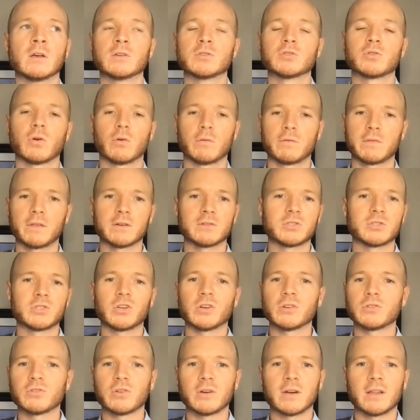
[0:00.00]
So if there's
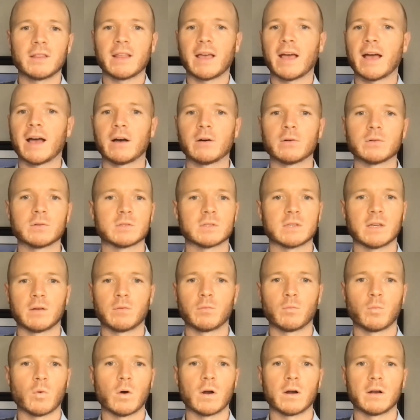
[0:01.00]
children in the house
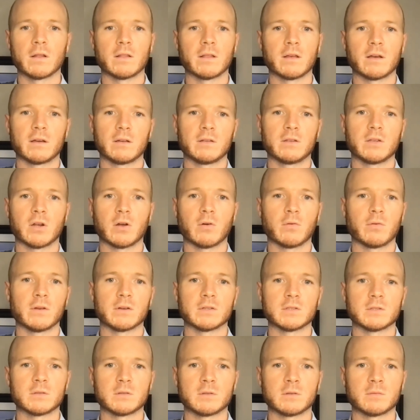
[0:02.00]
and one of the, you know,
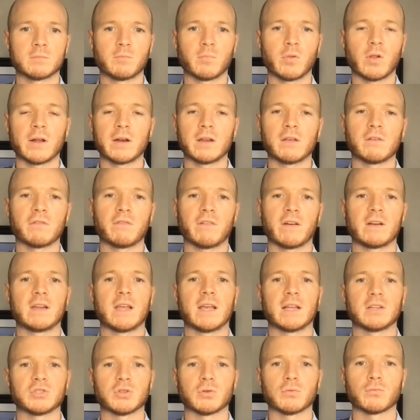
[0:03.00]
there's plenty of
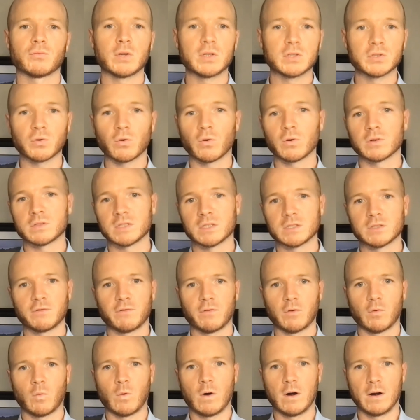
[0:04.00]
financial resources
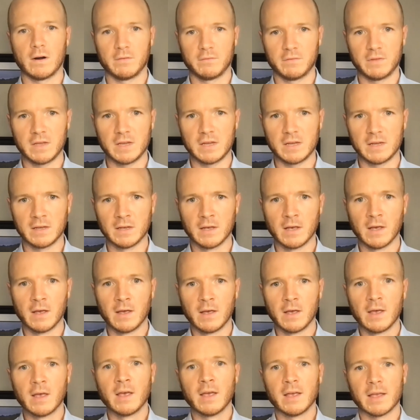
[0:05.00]
for one of the
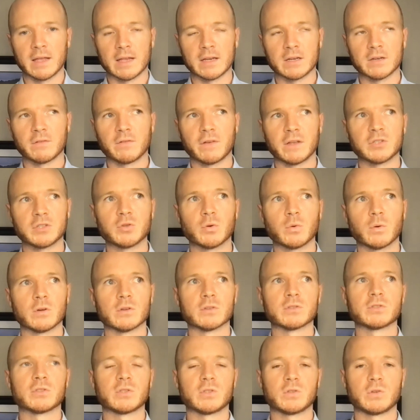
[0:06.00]

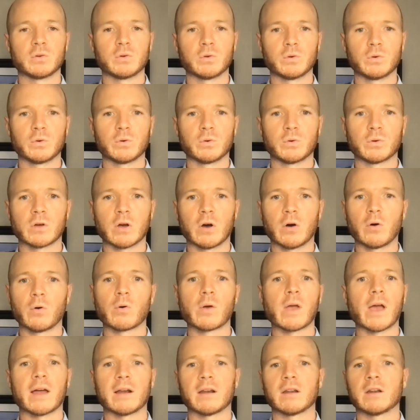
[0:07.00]
individuals to go
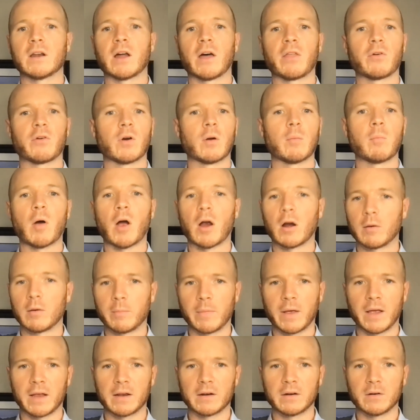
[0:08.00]
get another
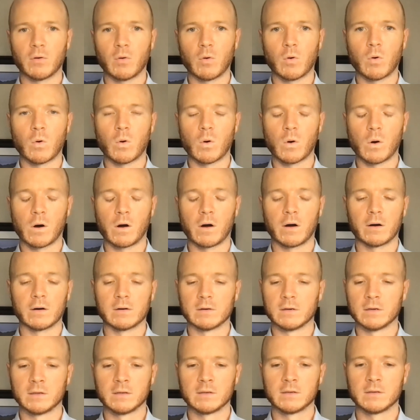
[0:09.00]
apartment
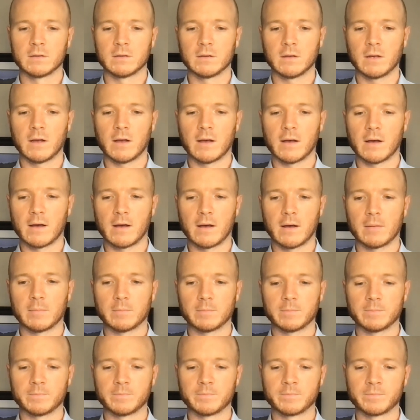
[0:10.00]
or
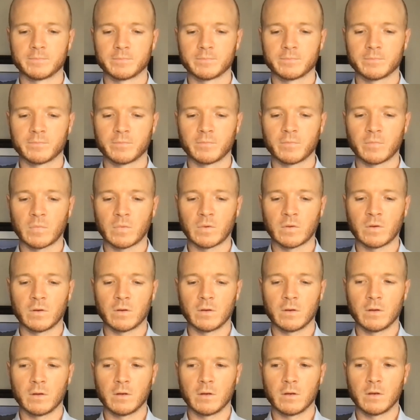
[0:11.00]
um,
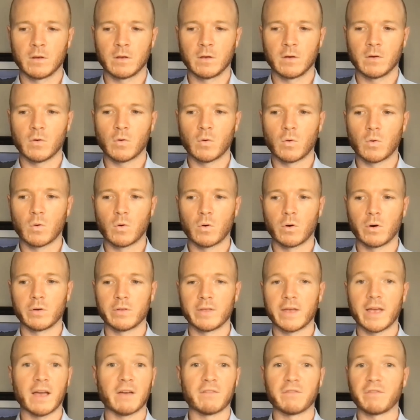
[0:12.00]
or
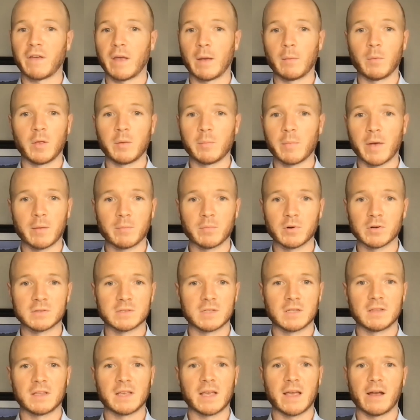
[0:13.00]
they have family members
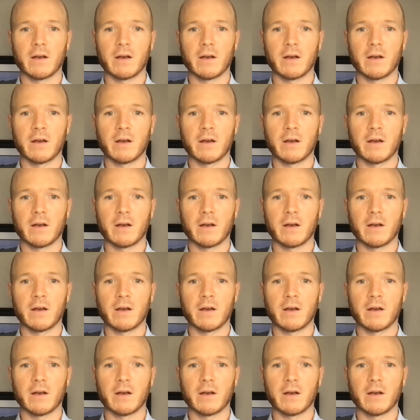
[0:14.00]
in the